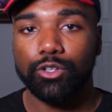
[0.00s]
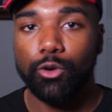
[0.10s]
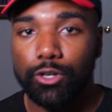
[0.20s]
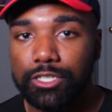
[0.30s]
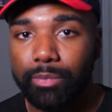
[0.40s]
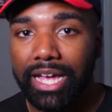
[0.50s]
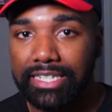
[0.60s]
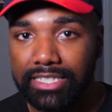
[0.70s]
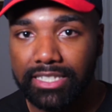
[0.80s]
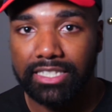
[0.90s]

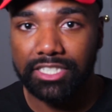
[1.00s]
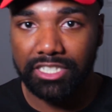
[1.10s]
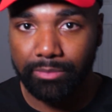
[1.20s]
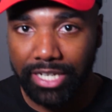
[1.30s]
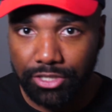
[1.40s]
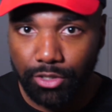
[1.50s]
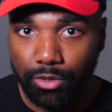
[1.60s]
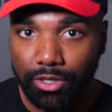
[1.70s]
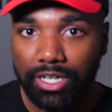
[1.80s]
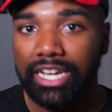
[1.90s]
corresponding to the G major
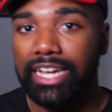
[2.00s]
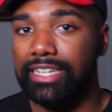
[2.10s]
chord